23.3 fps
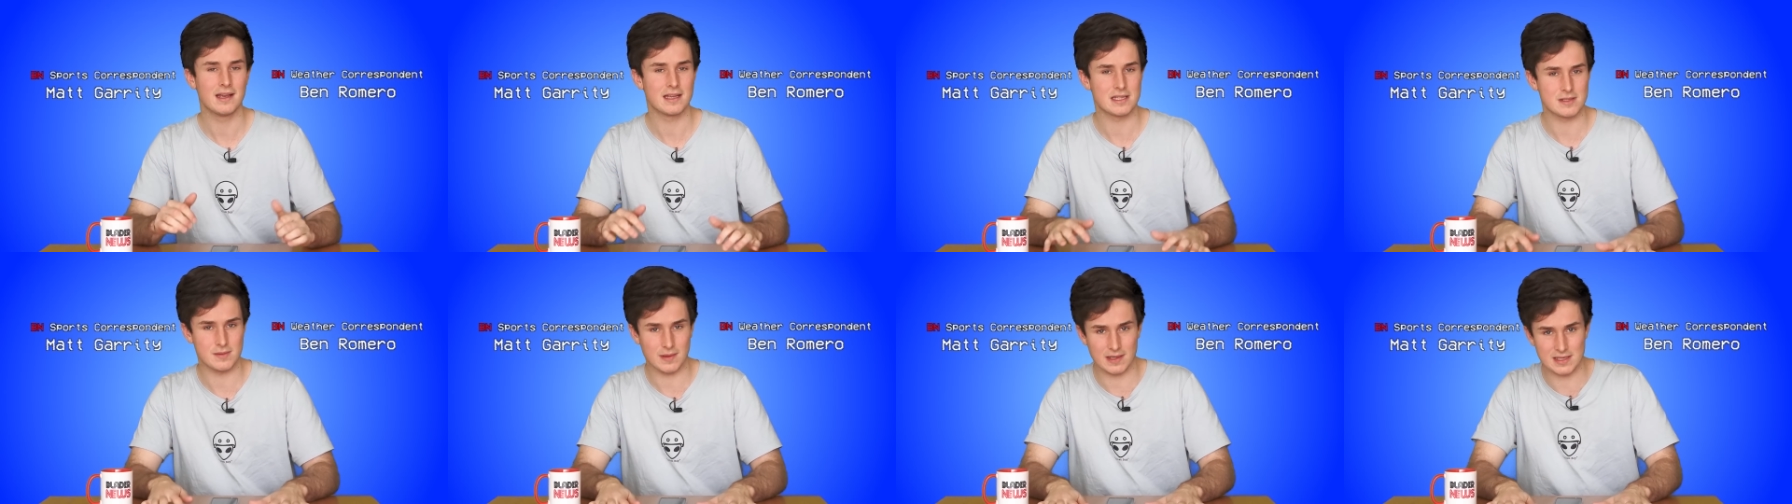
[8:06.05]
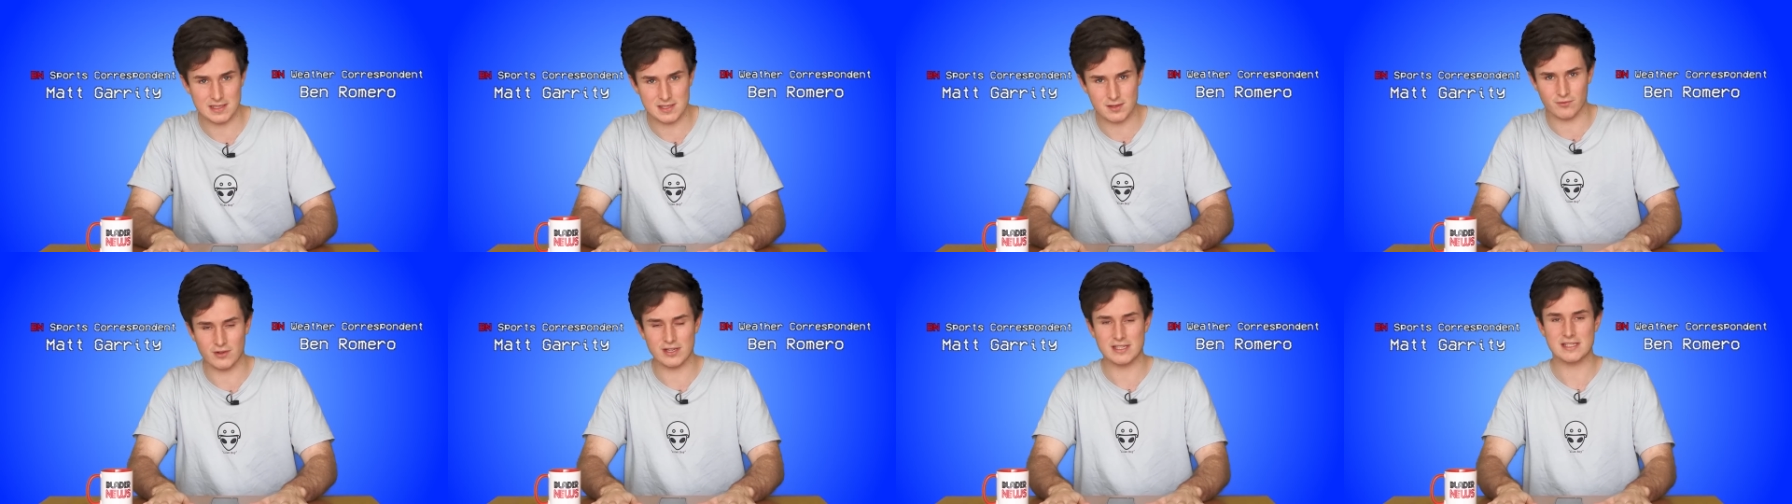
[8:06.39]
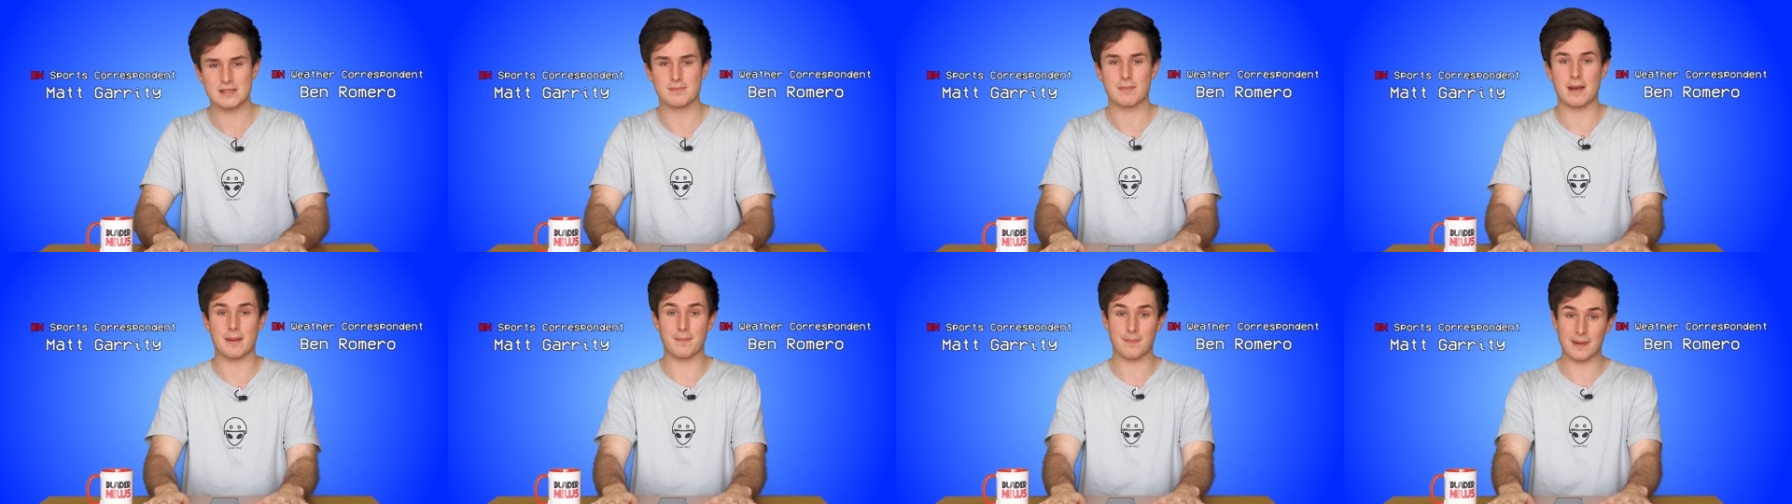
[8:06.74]
as well as the
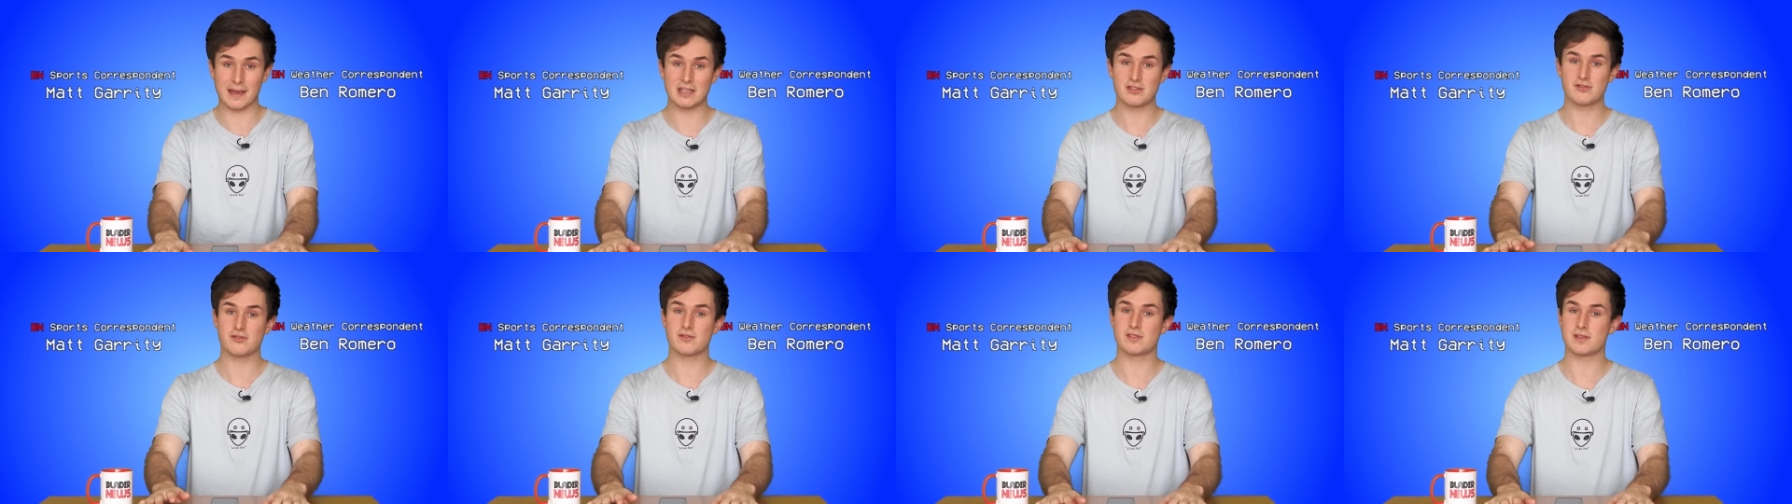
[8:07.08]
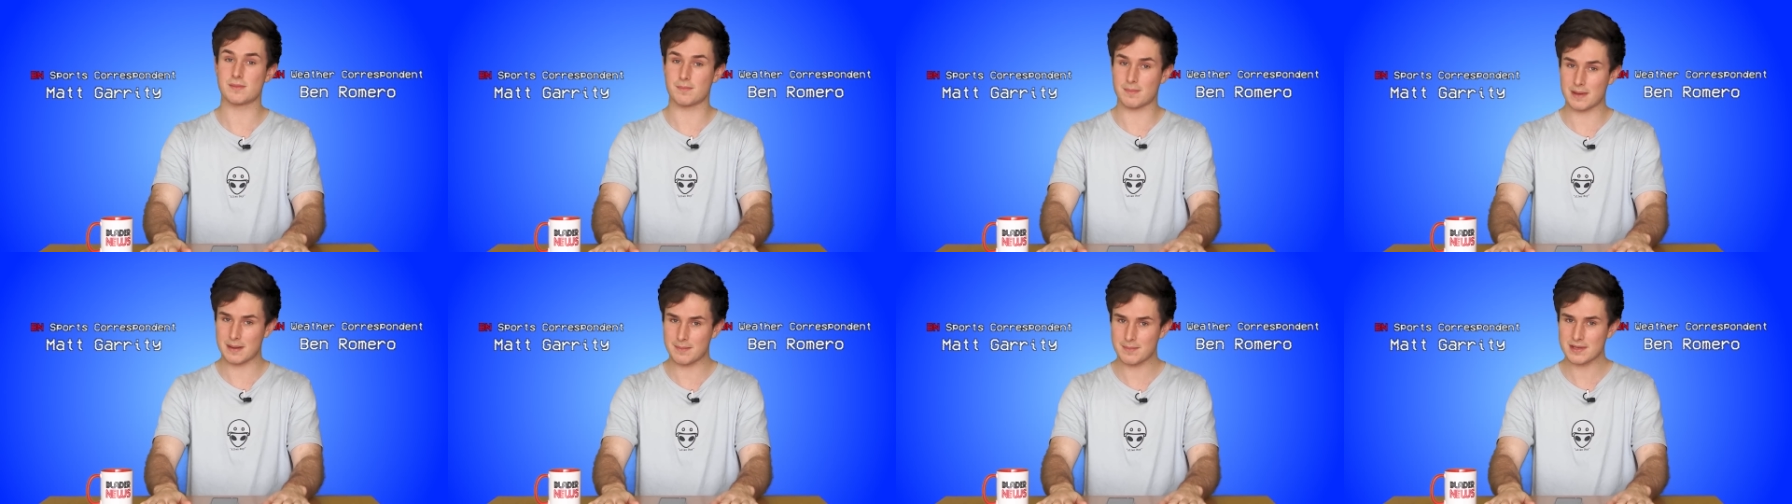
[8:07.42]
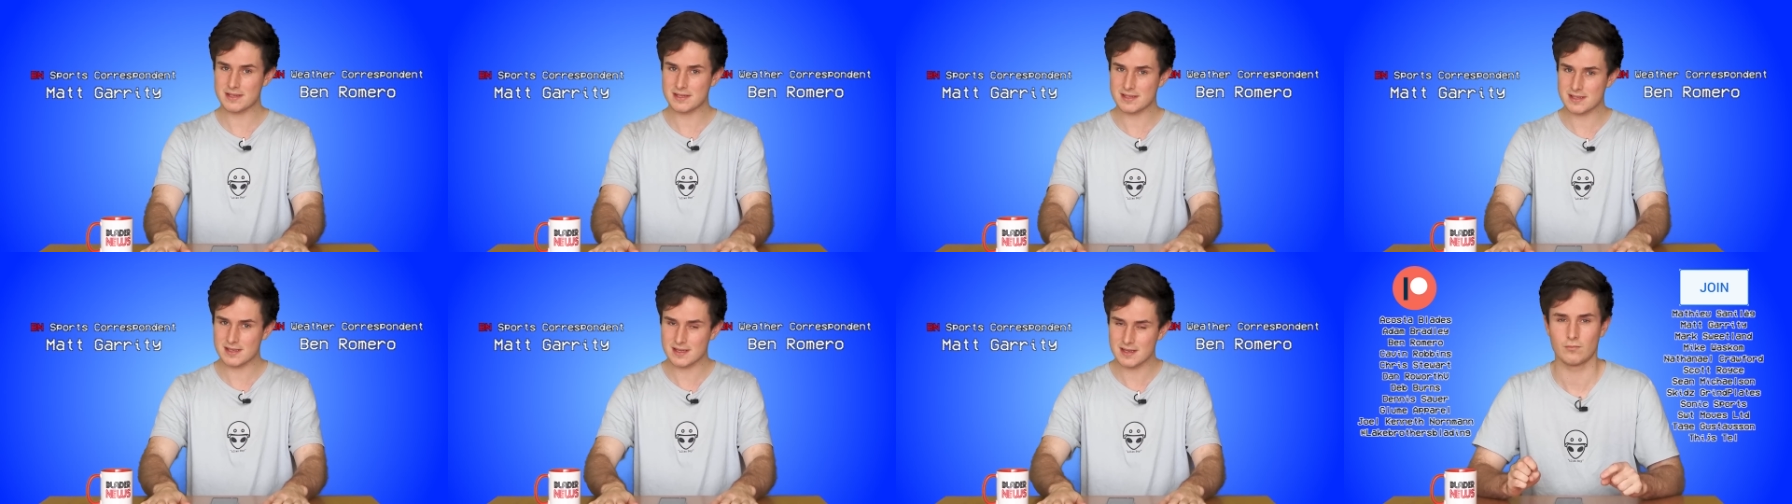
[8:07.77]
rest of my patrons and
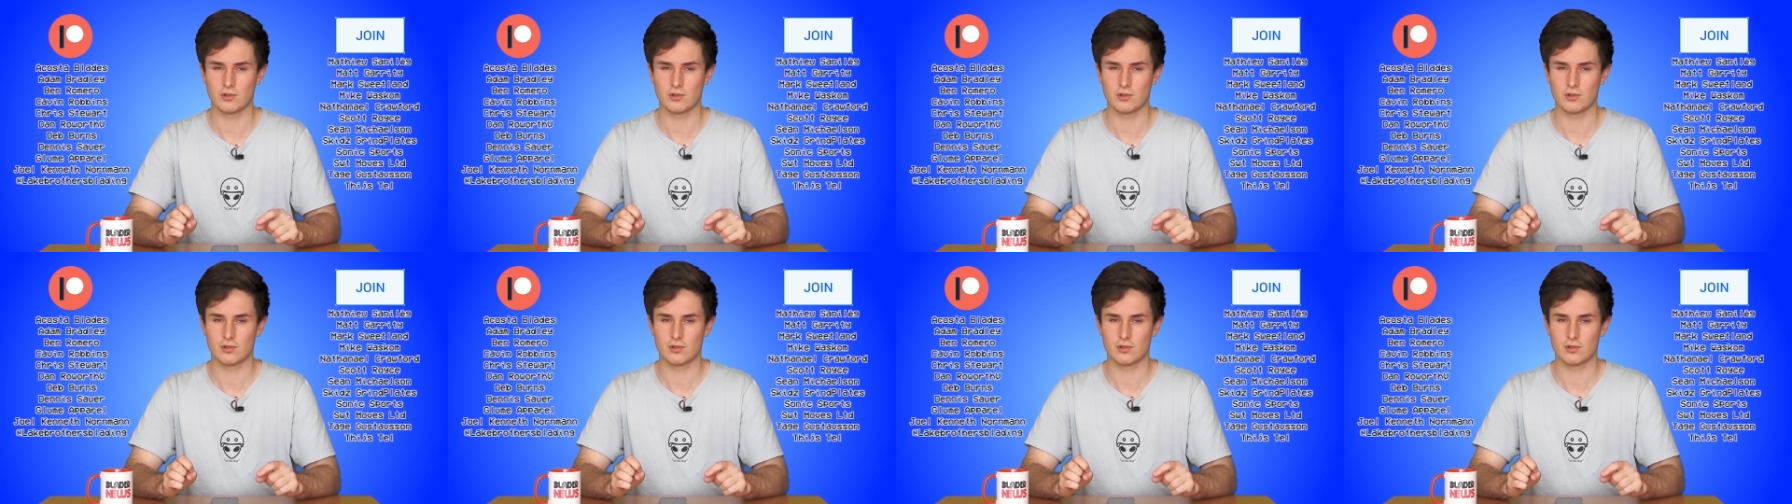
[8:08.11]
members,